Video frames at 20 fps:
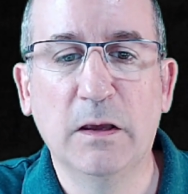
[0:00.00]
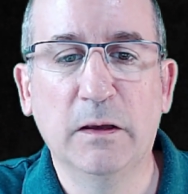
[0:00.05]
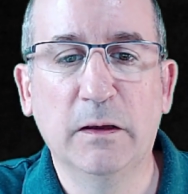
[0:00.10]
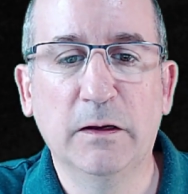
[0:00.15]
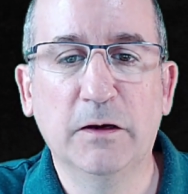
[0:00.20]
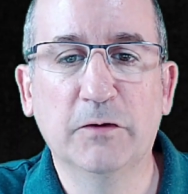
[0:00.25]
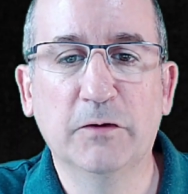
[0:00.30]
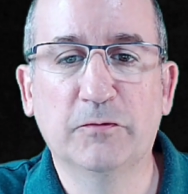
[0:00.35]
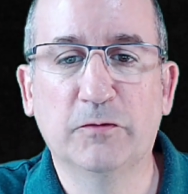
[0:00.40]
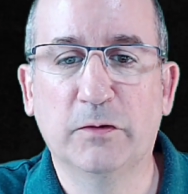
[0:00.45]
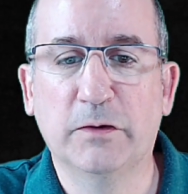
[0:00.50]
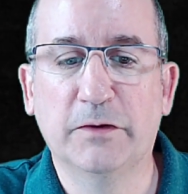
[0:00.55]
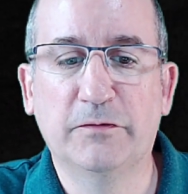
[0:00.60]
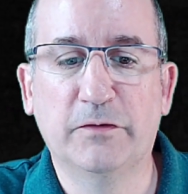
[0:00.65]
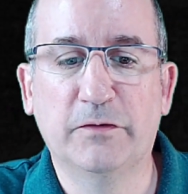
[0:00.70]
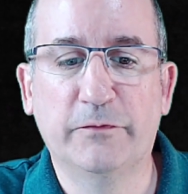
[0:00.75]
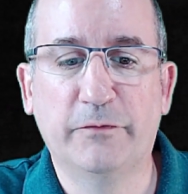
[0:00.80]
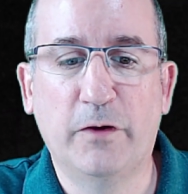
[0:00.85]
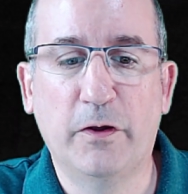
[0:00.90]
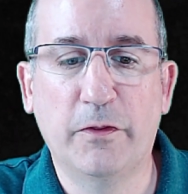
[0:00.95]
Here's a list
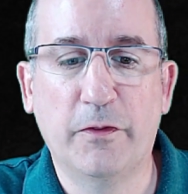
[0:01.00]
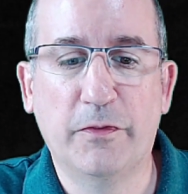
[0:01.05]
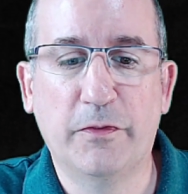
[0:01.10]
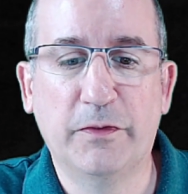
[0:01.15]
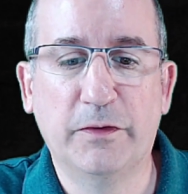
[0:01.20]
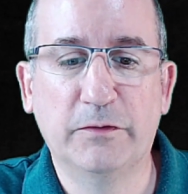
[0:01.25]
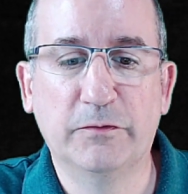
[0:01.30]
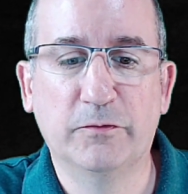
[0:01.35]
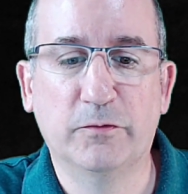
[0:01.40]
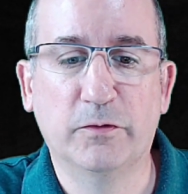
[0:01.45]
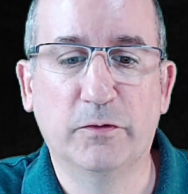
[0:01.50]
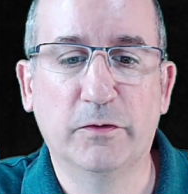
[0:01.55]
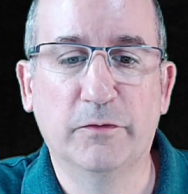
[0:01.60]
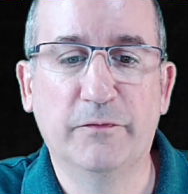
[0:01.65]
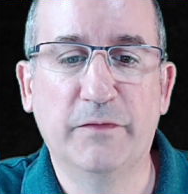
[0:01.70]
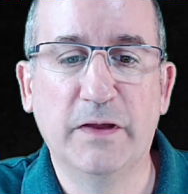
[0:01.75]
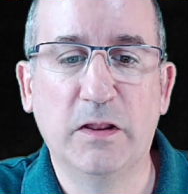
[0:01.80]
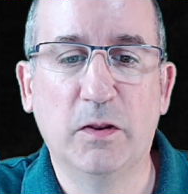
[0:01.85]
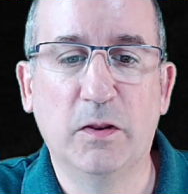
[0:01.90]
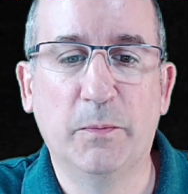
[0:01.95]
of all the things that are
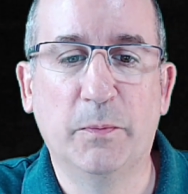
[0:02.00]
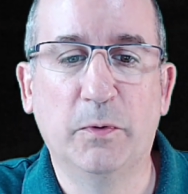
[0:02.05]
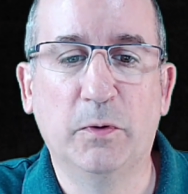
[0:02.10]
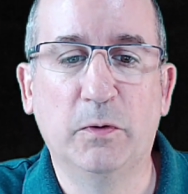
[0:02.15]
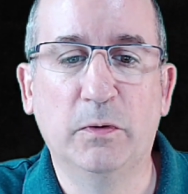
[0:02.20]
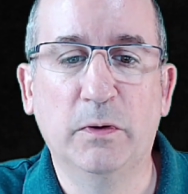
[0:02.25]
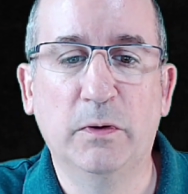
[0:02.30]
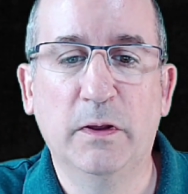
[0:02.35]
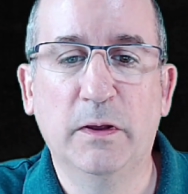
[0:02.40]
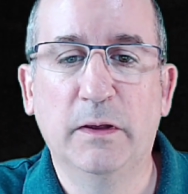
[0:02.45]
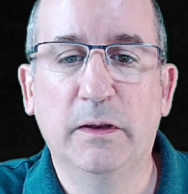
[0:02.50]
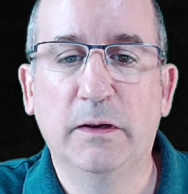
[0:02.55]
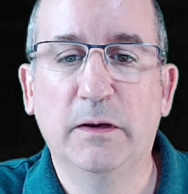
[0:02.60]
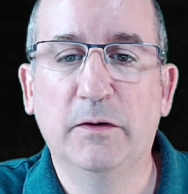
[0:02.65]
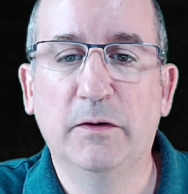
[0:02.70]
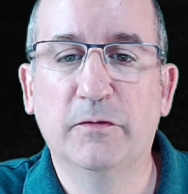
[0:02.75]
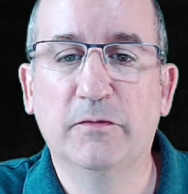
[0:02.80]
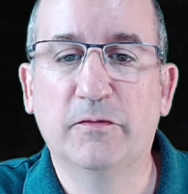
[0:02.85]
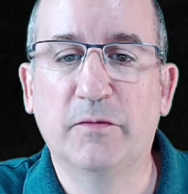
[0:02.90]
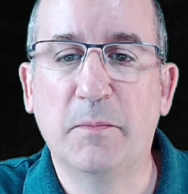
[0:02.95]
available.
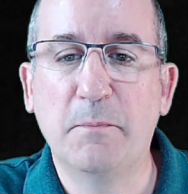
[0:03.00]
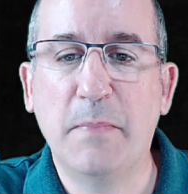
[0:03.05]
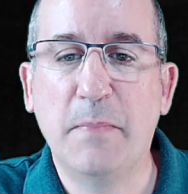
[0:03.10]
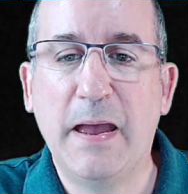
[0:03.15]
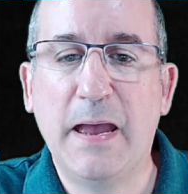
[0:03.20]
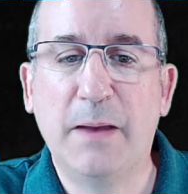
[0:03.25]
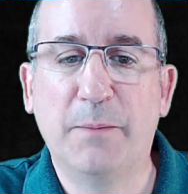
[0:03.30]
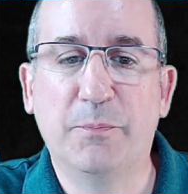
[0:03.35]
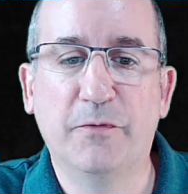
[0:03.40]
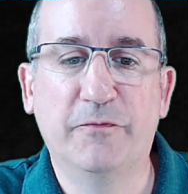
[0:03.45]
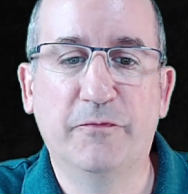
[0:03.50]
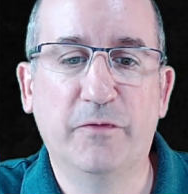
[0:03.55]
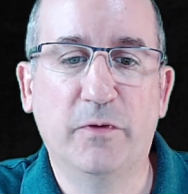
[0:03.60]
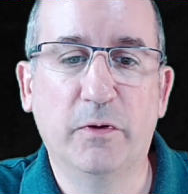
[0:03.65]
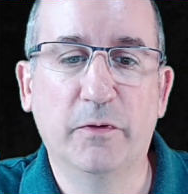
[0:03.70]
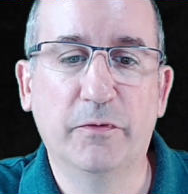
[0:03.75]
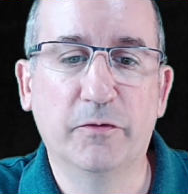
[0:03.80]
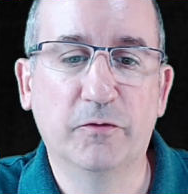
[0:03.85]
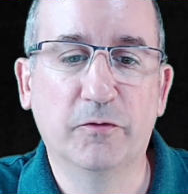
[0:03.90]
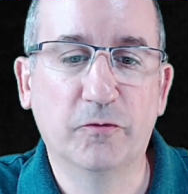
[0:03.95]
Here's a map of all
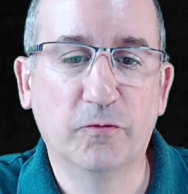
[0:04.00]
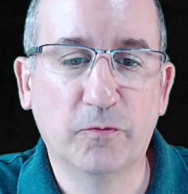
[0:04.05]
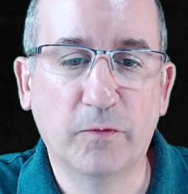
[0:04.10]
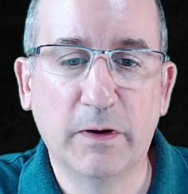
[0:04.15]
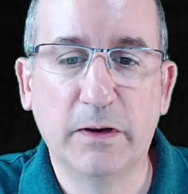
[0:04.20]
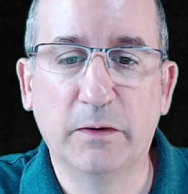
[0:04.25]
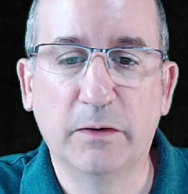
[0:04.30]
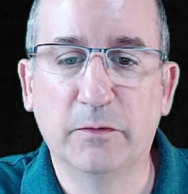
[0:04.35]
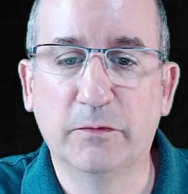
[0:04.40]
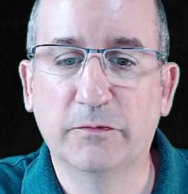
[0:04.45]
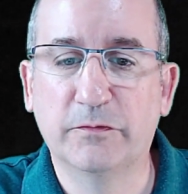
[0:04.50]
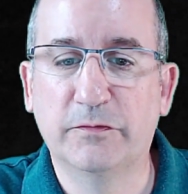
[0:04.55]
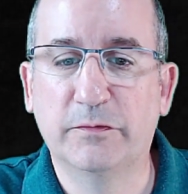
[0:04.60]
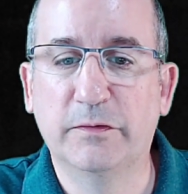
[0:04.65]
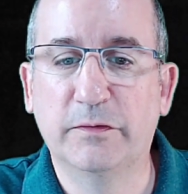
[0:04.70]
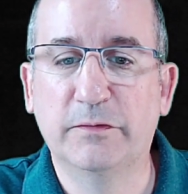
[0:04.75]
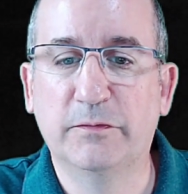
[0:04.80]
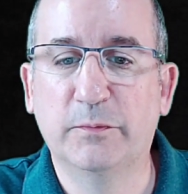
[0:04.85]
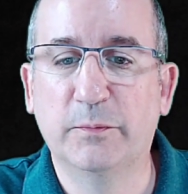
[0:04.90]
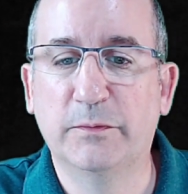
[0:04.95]
the trails.
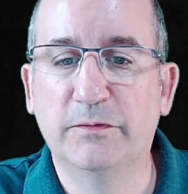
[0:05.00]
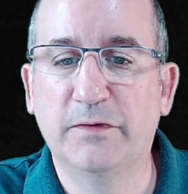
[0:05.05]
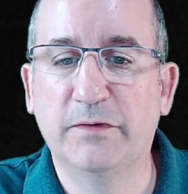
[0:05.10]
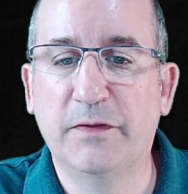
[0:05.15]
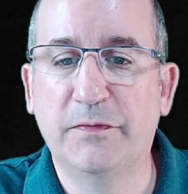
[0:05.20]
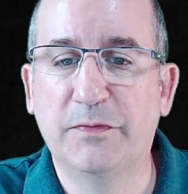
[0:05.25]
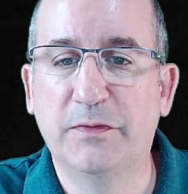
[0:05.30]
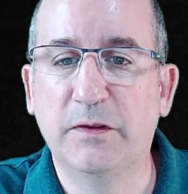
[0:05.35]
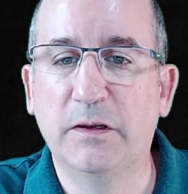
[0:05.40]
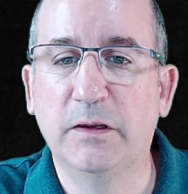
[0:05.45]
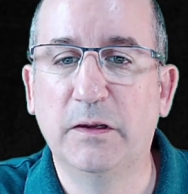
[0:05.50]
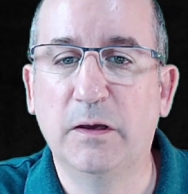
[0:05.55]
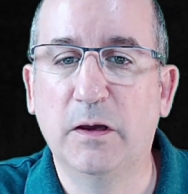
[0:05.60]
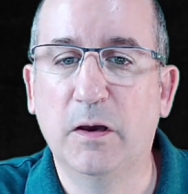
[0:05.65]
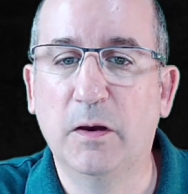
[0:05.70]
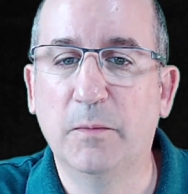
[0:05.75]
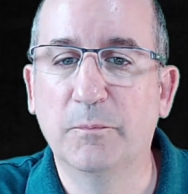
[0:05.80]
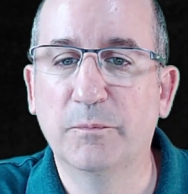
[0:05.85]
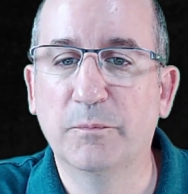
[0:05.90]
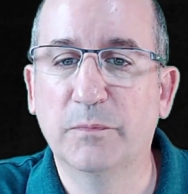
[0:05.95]
This one's at the
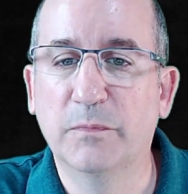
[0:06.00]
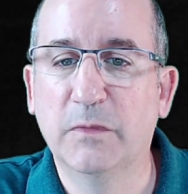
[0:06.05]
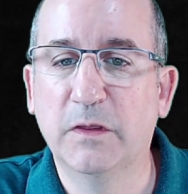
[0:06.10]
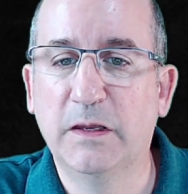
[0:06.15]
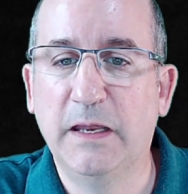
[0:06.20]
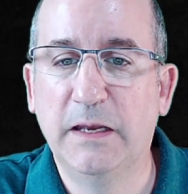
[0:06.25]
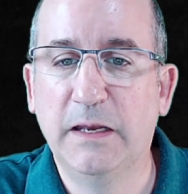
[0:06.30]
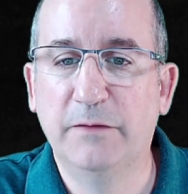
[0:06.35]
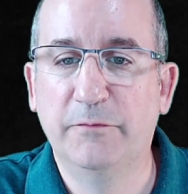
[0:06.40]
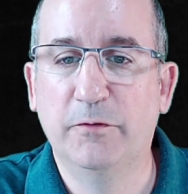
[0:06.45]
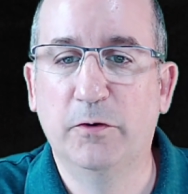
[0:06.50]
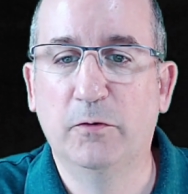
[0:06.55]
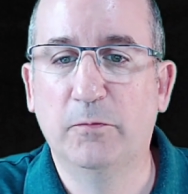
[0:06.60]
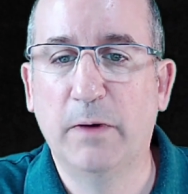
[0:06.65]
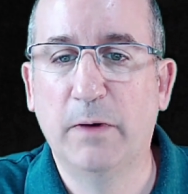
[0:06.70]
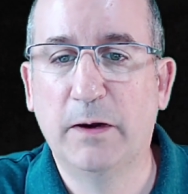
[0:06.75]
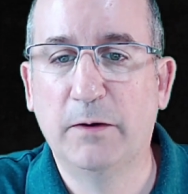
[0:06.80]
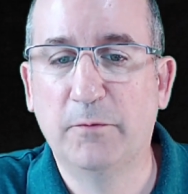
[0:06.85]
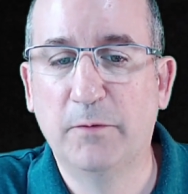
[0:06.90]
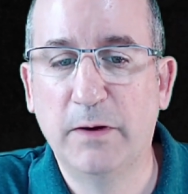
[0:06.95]
Cadyville
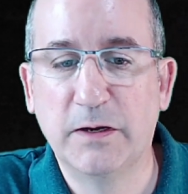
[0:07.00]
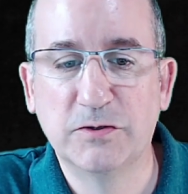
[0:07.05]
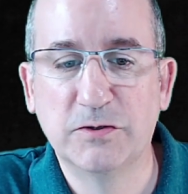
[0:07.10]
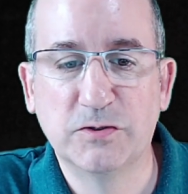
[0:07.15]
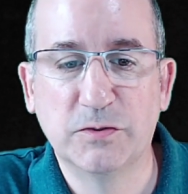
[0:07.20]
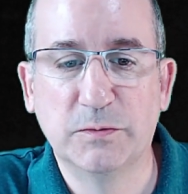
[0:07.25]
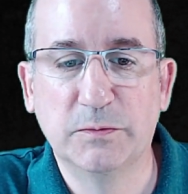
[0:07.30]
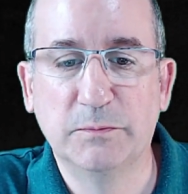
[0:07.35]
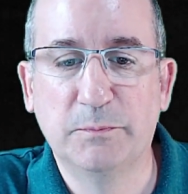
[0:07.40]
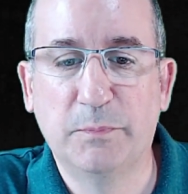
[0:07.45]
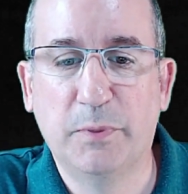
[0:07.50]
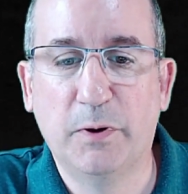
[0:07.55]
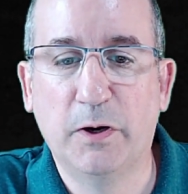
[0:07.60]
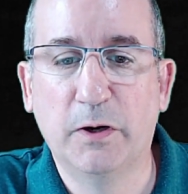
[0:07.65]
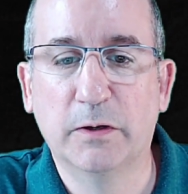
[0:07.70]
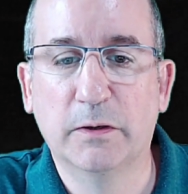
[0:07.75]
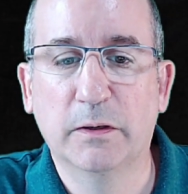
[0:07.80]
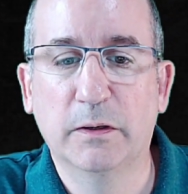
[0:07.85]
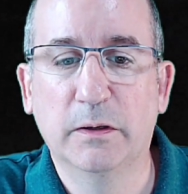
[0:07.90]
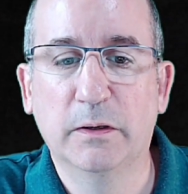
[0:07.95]
Recreation Park.